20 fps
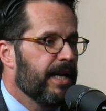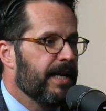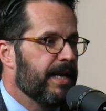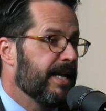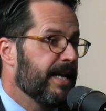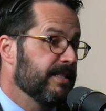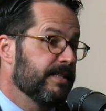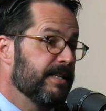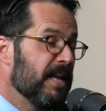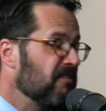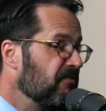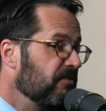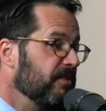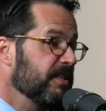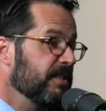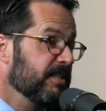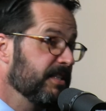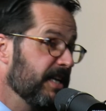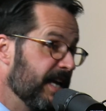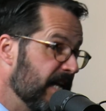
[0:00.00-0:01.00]
And as
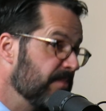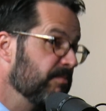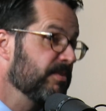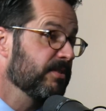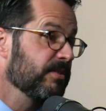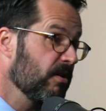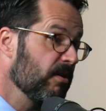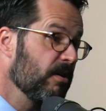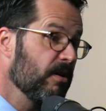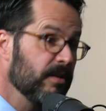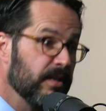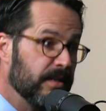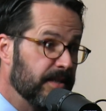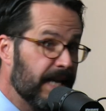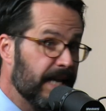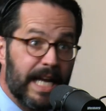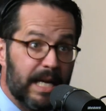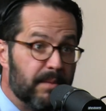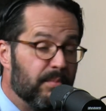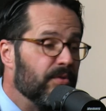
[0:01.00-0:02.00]
Netflix and Amazon
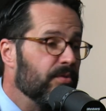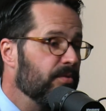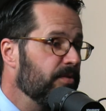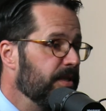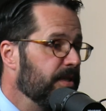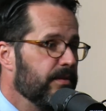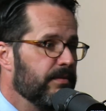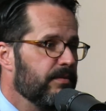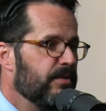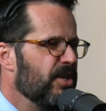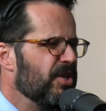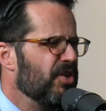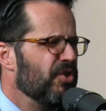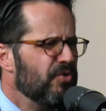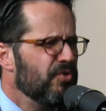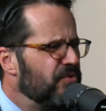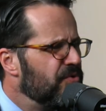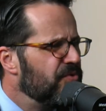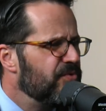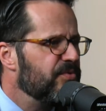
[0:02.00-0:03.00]
and cable and the
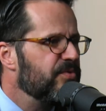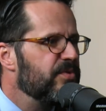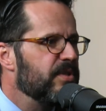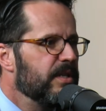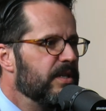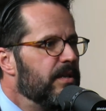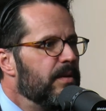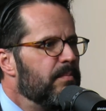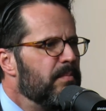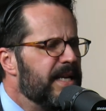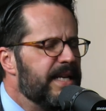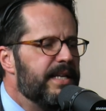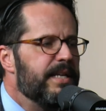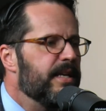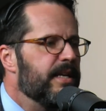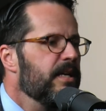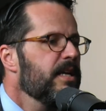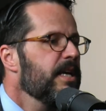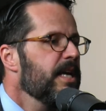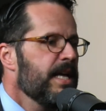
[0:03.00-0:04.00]
news and the
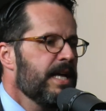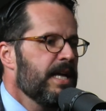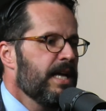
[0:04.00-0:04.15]
media